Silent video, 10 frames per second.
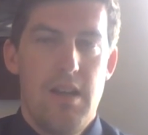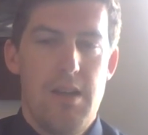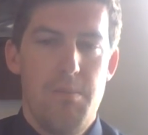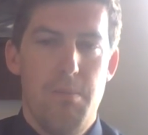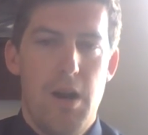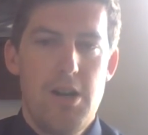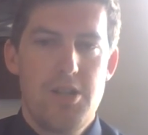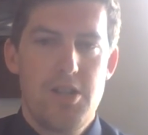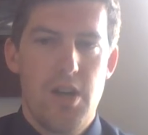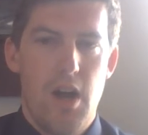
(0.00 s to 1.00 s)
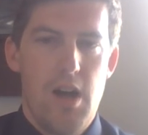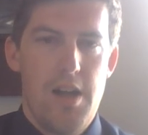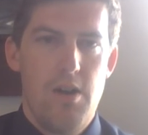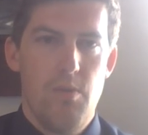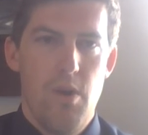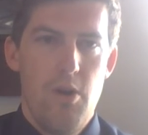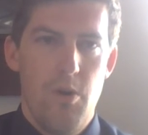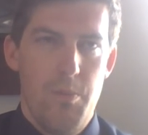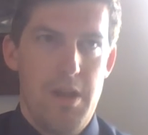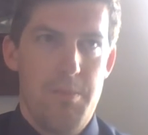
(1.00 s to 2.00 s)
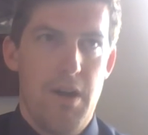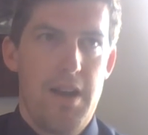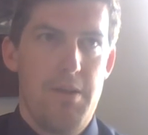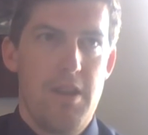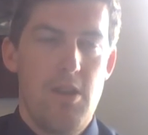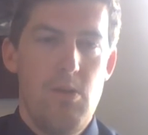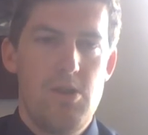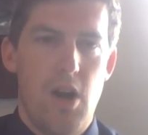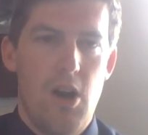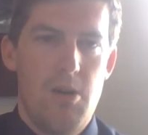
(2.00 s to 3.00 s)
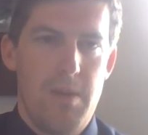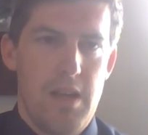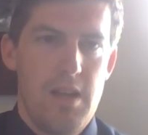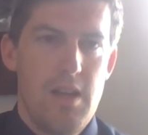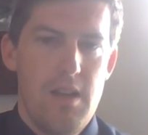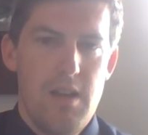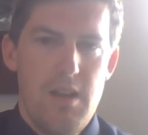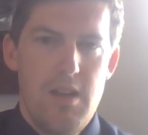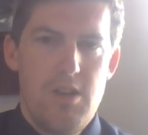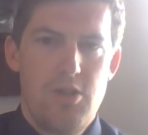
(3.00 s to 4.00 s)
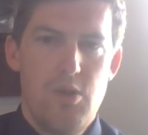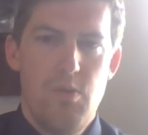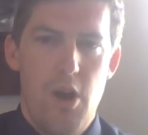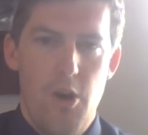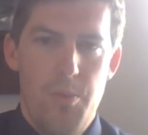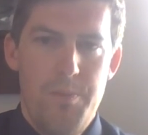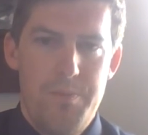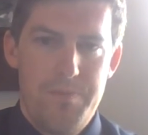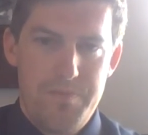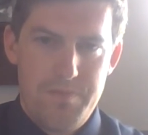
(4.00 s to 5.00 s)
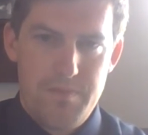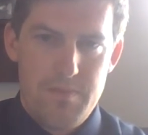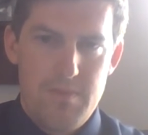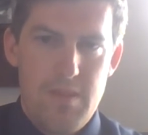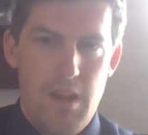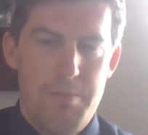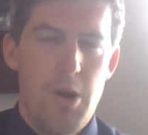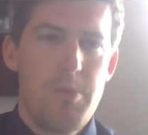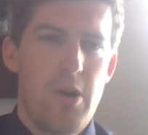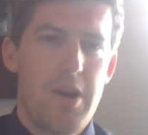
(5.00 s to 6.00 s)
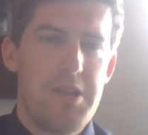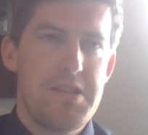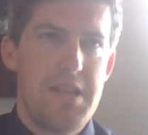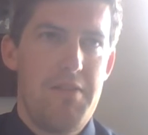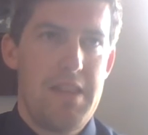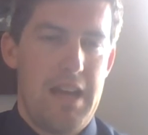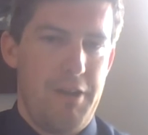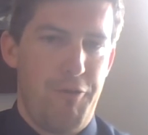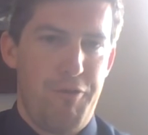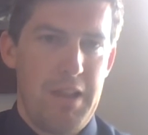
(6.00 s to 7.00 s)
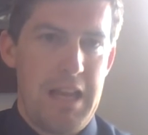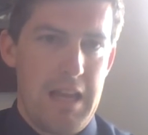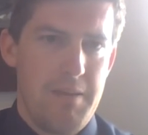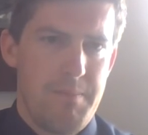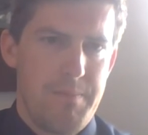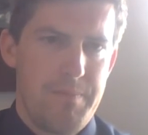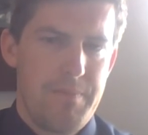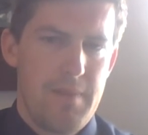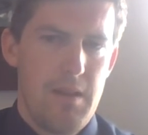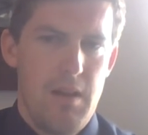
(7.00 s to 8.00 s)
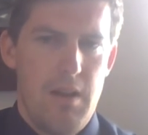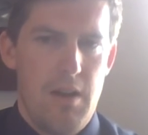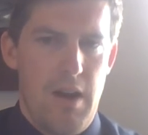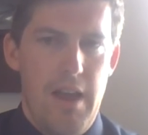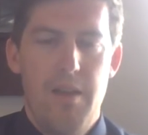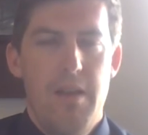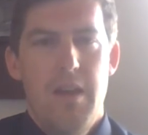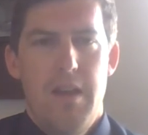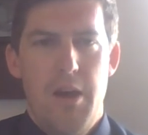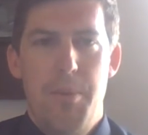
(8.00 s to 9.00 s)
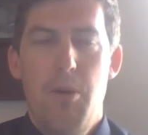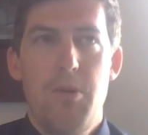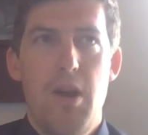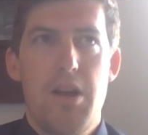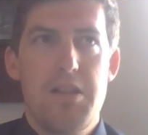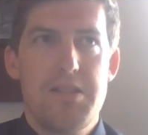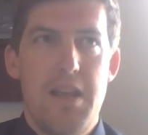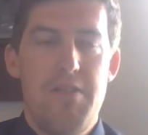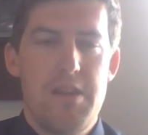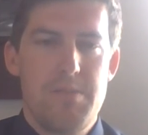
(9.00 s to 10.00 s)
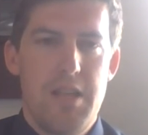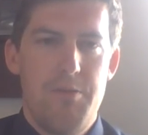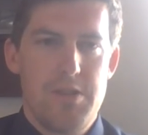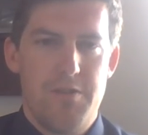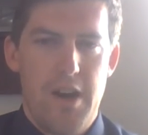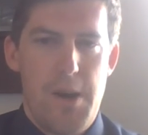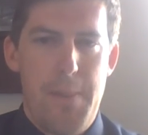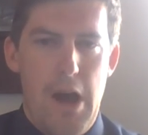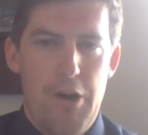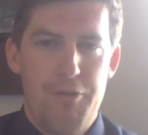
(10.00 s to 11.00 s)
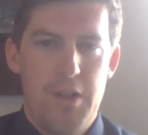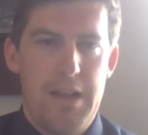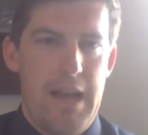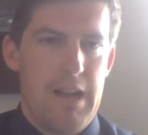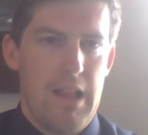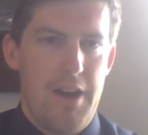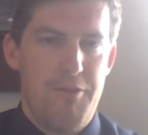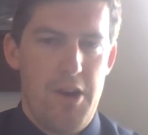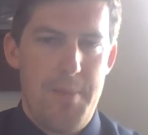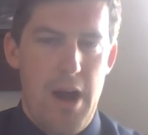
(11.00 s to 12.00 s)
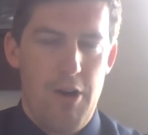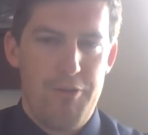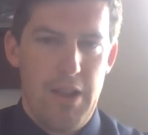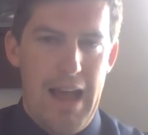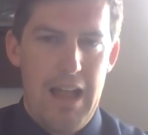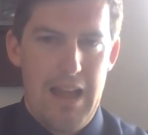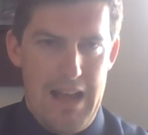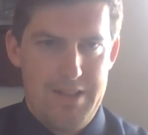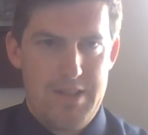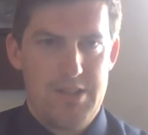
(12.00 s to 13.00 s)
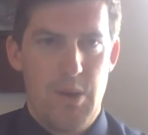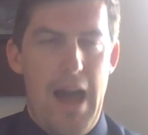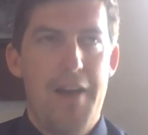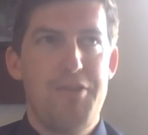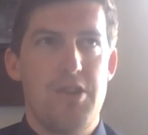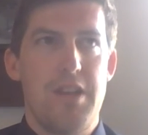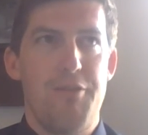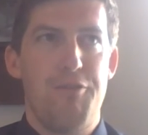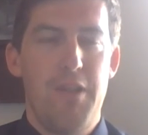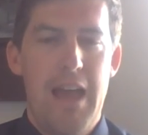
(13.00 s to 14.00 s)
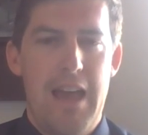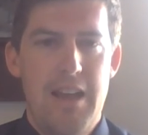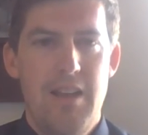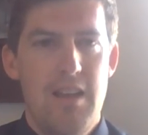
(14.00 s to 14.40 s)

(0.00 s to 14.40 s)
He marched on Rome. He brought a huge army to Rome, and Pope Gregory VII had to flee. Right? Now, Pope Gregory VII himself was very powerful and had a lot of very powerful allies. So after he fled,